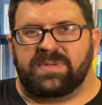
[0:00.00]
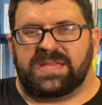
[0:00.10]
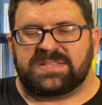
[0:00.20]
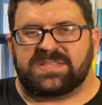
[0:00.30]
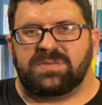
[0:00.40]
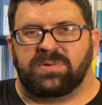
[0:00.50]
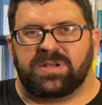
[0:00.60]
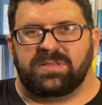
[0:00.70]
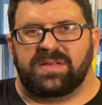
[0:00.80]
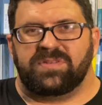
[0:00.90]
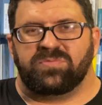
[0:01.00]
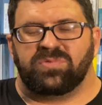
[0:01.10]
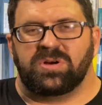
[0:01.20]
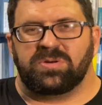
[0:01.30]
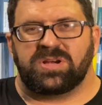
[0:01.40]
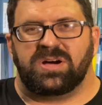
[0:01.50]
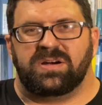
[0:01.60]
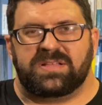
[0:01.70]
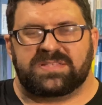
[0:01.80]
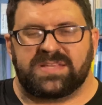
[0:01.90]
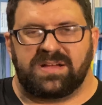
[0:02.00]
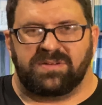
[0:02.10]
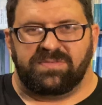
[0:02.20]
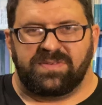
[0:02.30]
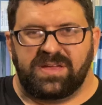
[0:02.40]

a C111 road car itself.